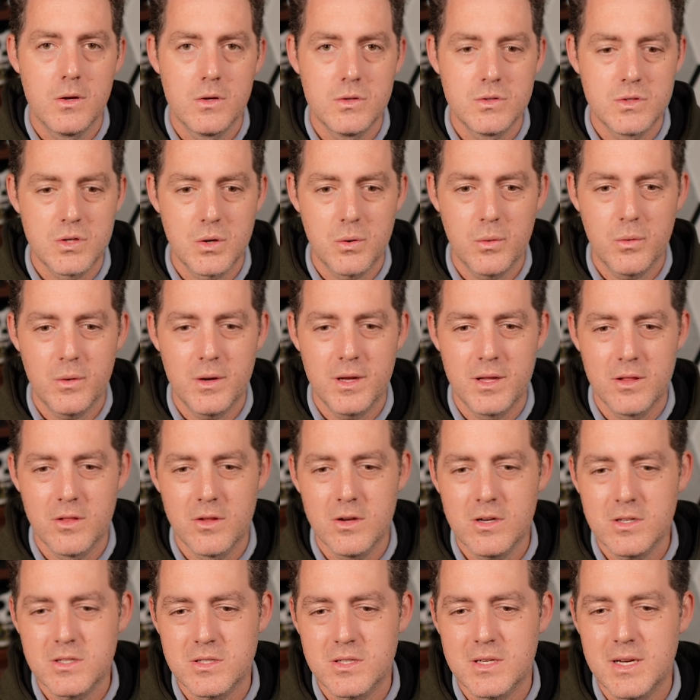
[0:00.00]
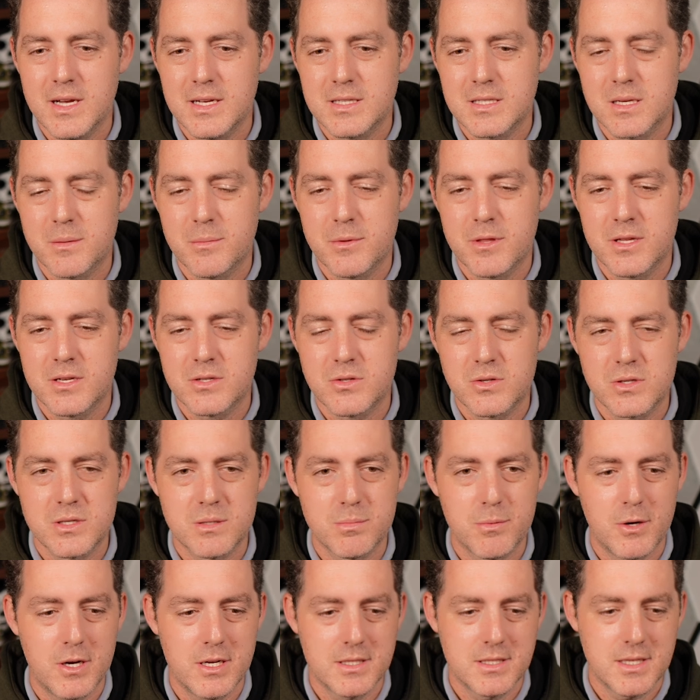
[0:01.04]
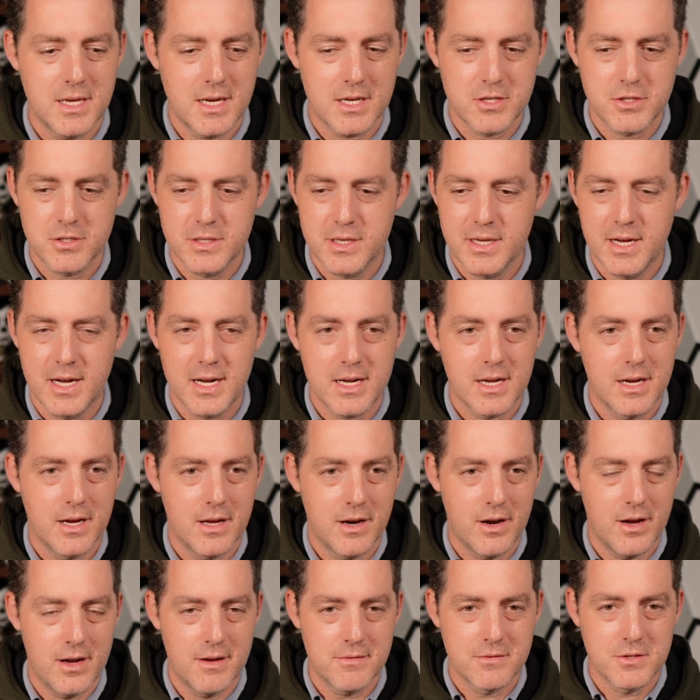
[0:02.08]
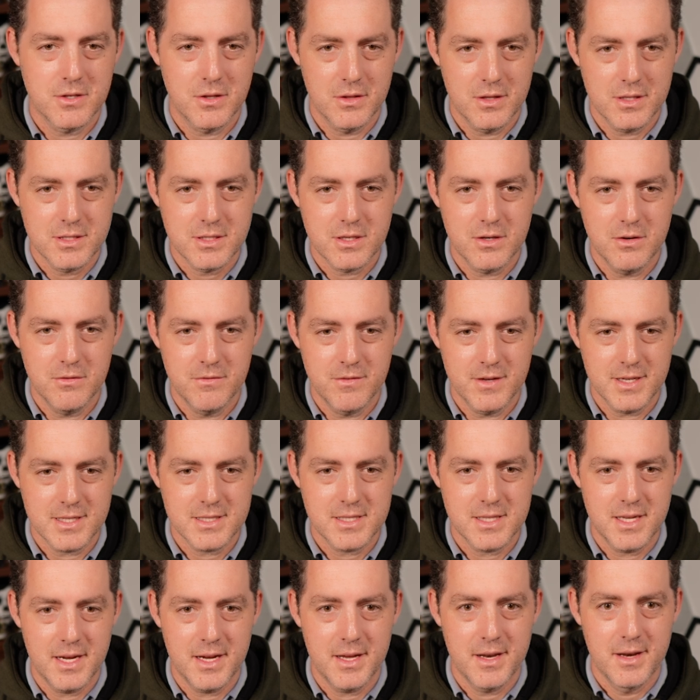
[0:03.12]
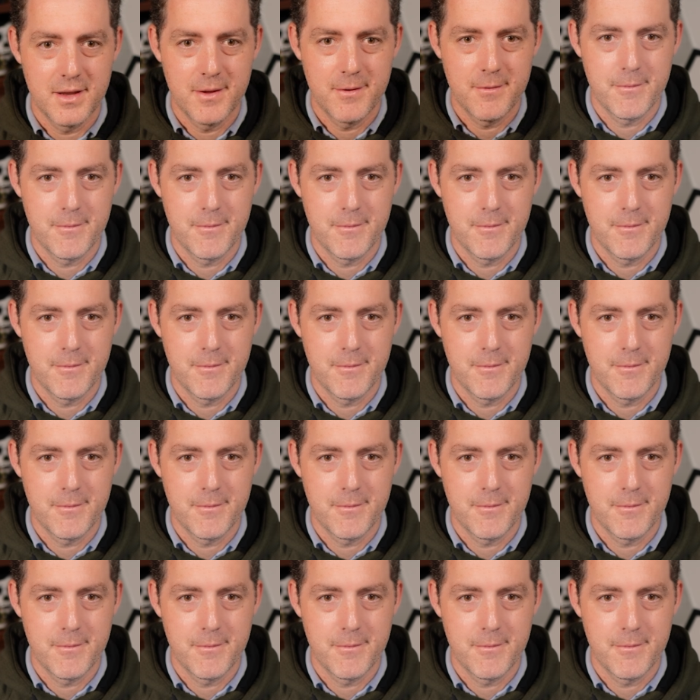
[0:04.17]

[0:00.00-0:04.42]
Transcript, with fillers: So it looks like some of this response actually got cut off. So let's go fix that.